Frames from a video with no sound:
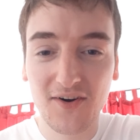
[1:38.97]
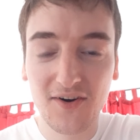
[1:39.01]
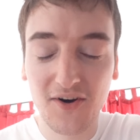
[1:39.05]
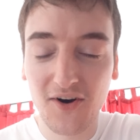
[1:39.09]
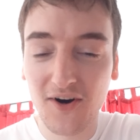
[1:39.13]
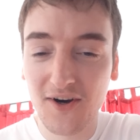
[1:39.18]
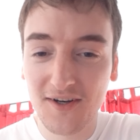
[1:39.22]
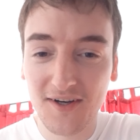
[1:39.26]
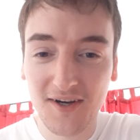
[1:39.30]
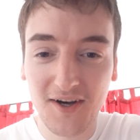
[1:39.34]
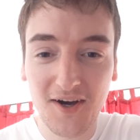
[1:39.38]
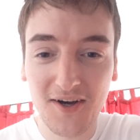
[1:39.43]

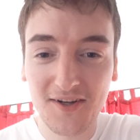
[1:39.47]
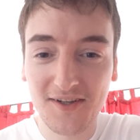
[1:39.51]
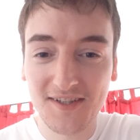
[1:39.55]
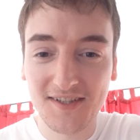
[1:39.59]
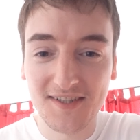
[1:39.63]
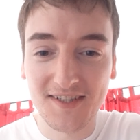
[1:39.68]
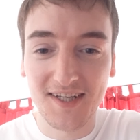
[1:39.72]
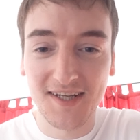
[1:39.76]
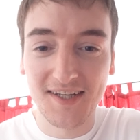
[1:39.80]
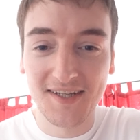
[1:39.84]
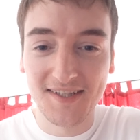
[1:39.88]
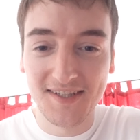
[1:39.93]

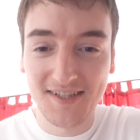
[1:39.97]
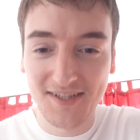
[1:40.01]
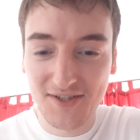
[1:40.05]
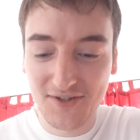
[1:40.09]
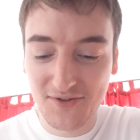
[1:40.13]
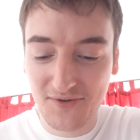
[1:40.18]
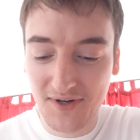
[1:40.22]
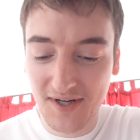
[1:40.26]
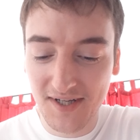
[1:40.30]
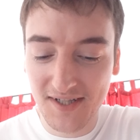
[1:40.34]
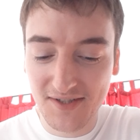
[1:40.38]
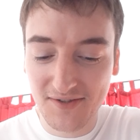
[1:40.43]
Honestly,
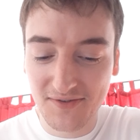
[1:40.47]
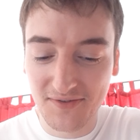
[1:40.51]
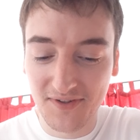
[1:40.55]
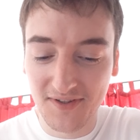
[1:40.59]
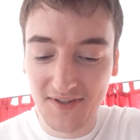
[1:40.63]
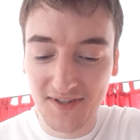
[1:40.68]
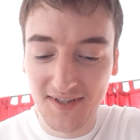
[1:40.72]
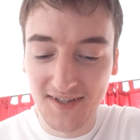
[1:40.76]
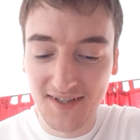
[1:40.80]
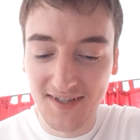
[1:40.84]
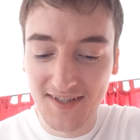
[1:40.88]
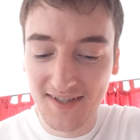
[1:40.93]

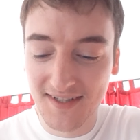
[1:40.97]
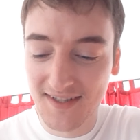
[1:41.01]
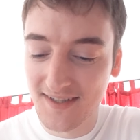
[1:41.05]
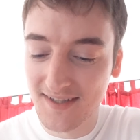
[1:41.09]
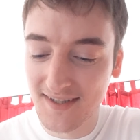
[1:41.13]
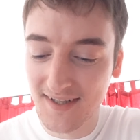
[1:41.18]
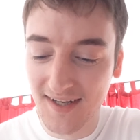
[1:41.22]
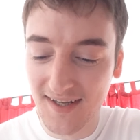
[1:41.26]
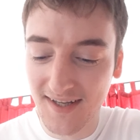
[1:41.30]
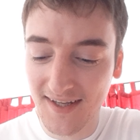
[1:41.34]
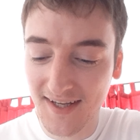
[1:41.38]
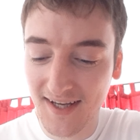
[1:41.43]
disgraceful.
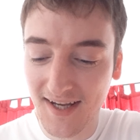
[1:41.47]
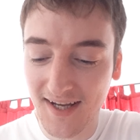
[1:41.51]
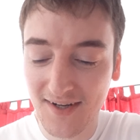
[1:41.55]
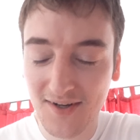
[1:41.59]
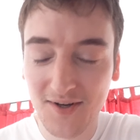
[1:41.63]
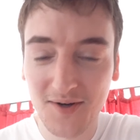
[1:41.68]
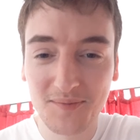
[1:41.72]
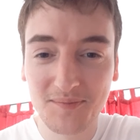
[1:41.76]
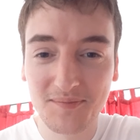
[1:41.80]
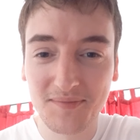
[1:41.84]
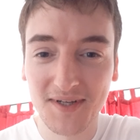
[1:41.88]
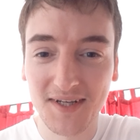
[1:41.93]
Like, I
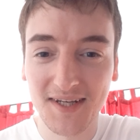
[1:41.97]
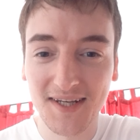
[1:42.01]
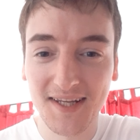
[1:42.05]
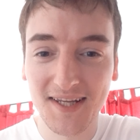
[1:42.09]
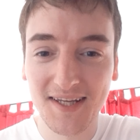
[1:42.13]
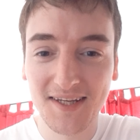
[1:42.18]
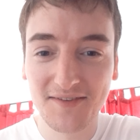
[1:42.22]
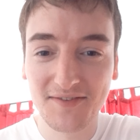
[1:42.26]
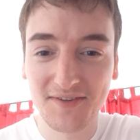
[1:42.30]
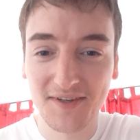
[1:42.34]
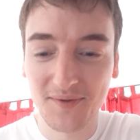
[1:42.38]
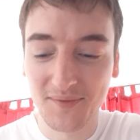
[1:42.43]
couldn't
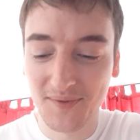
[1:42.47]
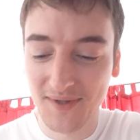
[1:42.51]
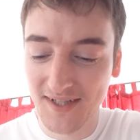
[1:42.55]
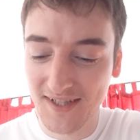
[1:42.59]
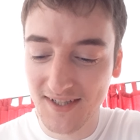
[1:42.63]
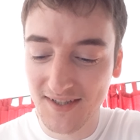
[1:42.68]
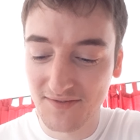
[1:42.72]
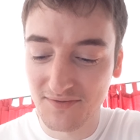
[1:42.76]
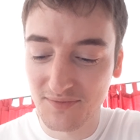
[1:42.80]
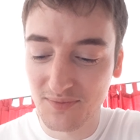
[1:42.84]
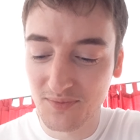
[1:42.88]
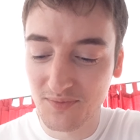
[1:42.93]
believe it when
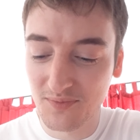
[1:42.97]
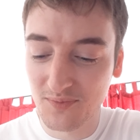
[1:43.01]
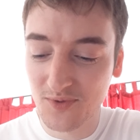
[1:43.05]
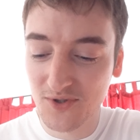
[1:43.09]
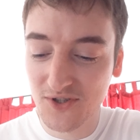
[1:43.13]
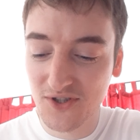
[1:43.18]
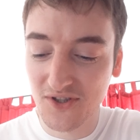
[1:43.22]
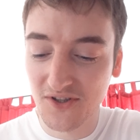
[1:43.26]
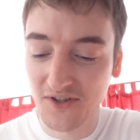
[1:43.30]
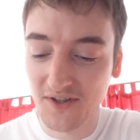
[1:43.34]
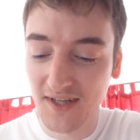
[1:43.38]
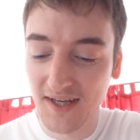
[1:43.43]
I
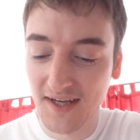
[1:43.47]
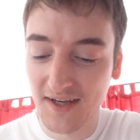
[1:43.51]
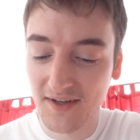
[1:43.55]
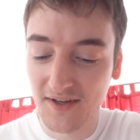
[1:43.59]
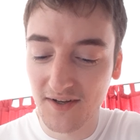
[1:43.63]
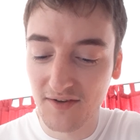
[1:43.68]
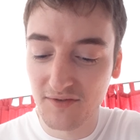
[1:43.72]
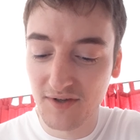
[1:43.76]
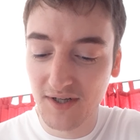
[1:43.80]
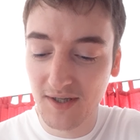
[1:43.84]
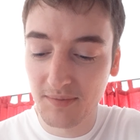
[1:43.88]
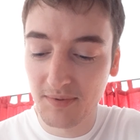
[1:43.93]
saw that on
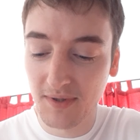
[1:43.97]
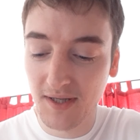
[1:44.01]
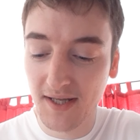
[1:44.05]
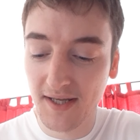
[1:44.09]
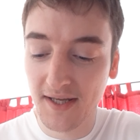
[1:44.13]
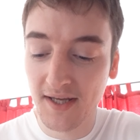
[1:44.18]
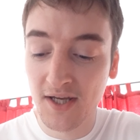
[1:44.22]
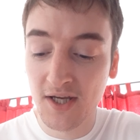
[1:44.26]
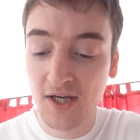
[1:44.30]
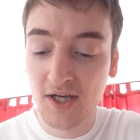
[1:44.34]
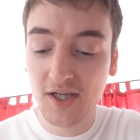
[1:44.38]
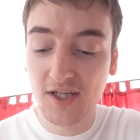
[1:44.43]
the
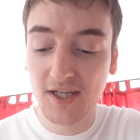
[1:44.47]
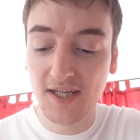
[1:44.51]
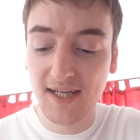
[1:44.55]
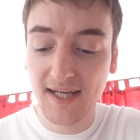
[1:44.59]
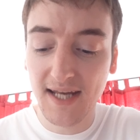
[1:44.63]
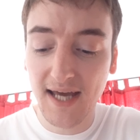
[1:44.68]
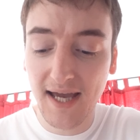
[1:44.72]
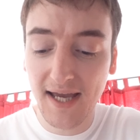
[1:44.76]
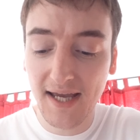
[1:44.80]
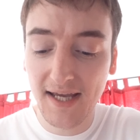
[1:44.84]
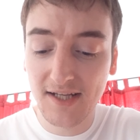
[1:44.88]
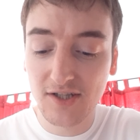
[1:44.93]
replay.
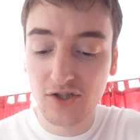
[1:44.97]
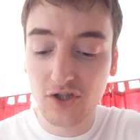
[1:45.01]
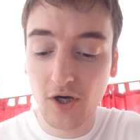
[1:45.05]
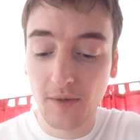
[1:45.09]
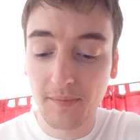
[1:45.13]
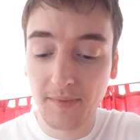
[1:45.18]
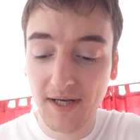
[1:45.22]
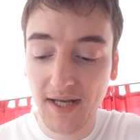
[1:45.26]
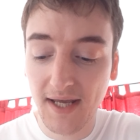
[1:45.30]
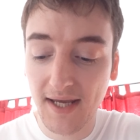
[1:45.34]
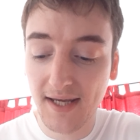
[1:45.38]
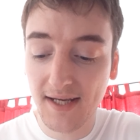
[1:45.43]
United
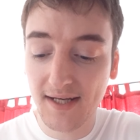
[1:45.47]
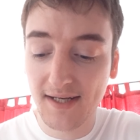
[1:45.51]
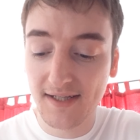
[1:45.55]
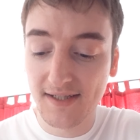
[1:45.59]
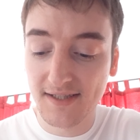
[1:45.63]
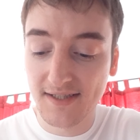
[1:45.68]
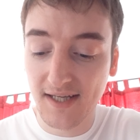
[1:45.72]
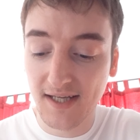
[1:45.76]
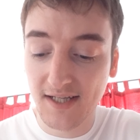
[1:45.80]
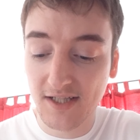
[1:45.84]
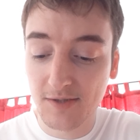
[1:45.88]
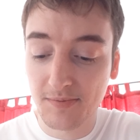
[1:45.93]
dominating
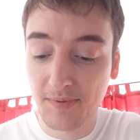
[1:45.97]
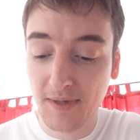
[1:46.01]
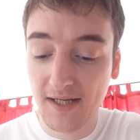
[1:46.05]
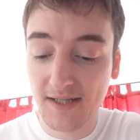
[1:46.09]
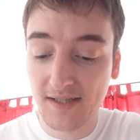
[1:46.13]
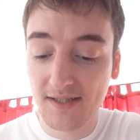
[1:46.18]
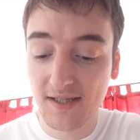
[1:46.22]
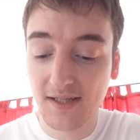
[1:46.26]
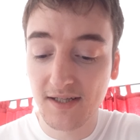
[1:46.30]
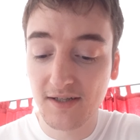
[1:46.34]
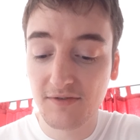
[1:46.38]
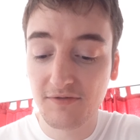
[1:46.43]
as
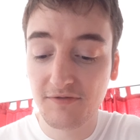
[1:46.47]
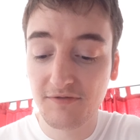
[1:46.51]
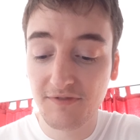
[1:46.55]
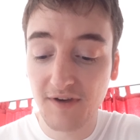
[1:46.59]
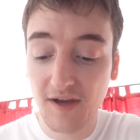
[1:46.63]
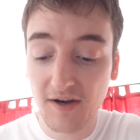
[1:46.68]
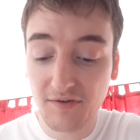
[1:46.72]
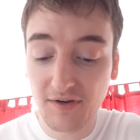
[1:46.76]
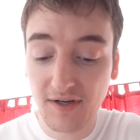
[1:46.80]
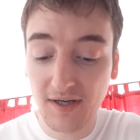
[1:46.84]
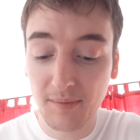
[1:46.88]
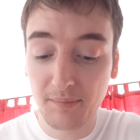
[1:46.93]
expected.
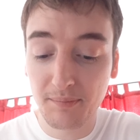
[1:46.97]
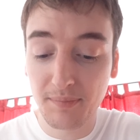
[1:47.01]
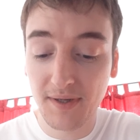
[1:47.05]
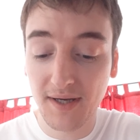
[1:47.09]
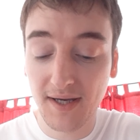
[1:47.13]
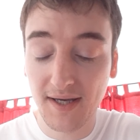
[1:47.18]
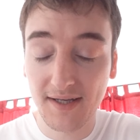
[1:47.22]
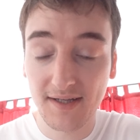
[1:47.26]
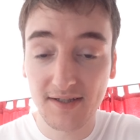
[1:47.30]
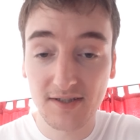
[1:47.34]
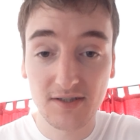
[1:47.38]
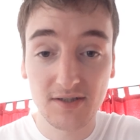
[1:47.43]
Very
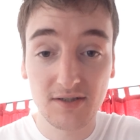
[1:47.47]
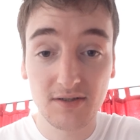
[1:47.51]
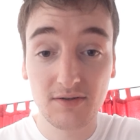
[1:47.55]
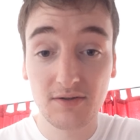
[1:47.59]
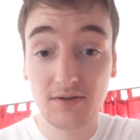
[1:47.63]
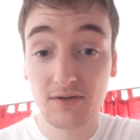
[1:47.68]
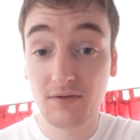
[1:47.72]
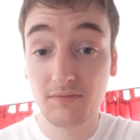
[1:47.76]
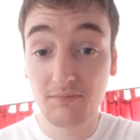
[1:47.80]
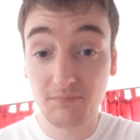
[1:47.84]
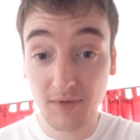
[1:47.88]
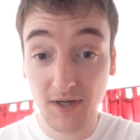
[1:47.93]
impressed
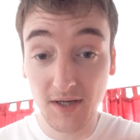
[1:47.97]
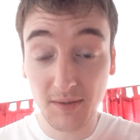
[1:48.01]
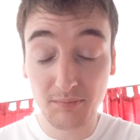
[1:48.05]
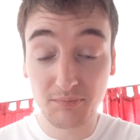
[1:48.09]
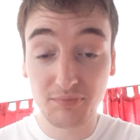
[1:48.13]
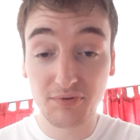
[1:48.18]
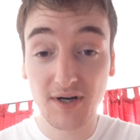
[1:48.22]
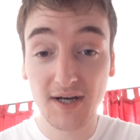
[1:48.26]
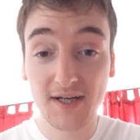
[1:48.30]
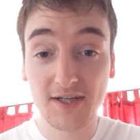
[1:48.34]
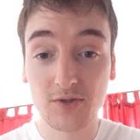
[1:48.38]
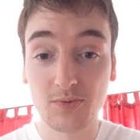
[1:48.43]

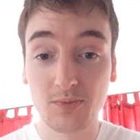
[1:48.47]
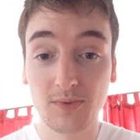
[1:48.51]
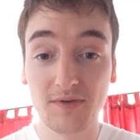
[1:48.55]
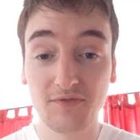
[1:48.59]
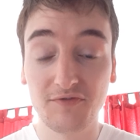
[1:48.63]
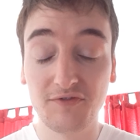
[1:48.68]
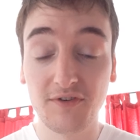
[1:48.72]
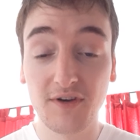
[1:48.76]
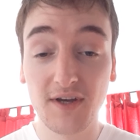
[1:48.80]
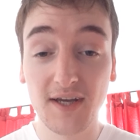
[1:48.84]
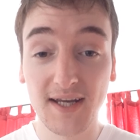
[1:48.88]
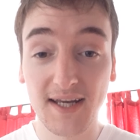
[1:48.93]

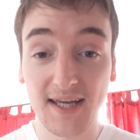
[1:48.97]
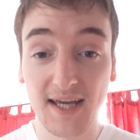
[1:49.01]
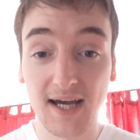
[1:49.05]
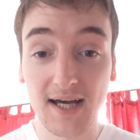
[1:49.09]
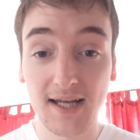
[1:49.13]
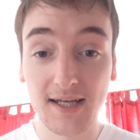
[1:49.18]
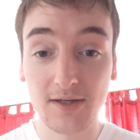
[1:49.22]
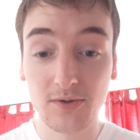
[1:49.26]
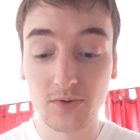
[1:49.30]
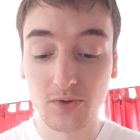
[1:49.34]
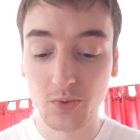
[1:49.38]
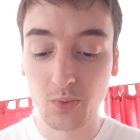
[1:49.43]
with
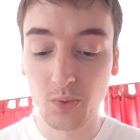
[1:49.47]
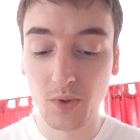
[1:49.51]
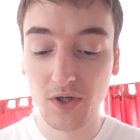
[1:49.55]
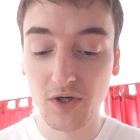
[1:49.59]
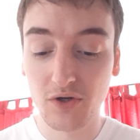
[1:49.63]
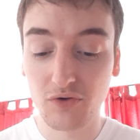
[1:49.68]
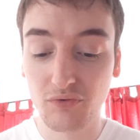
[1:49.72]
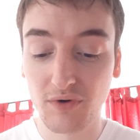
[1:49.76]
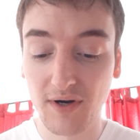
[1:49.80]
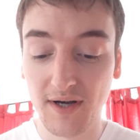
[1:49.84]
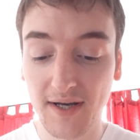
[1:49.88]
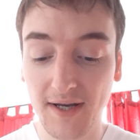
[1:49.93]
Igalo's
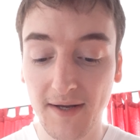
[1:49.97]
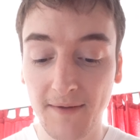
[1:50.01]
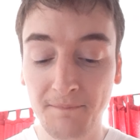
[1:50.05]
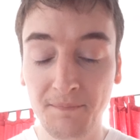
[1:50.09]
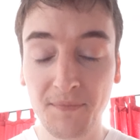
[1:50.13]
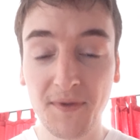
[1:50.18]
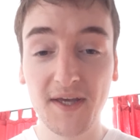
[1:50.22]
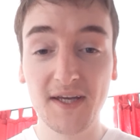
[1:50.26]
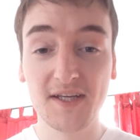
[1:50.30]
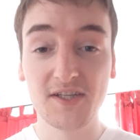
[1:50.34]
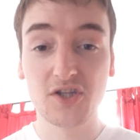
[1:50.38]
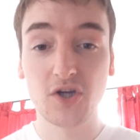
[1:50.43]
work rate,
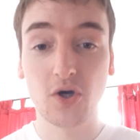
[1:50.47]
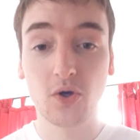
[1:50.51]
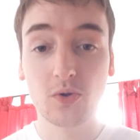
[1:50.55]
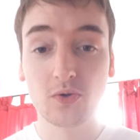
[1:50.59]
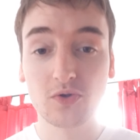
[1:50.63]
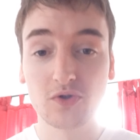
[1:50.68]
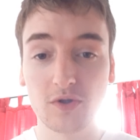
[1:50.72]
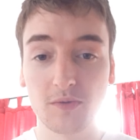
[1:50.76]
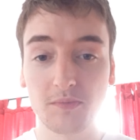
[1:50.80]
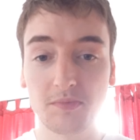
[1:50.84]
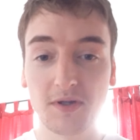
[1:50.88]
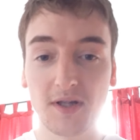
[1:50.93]
his
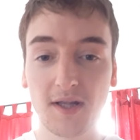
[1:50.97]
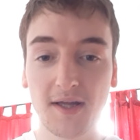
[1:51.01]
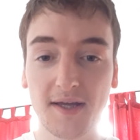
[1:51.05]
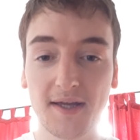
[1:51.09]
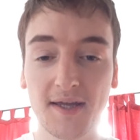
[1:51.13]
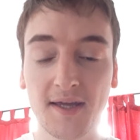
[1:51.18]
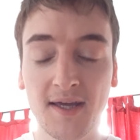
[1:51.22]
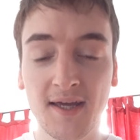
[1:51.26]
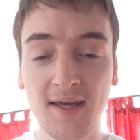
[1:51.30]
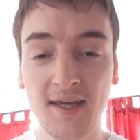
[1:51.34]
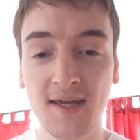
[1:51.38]
hold-up play.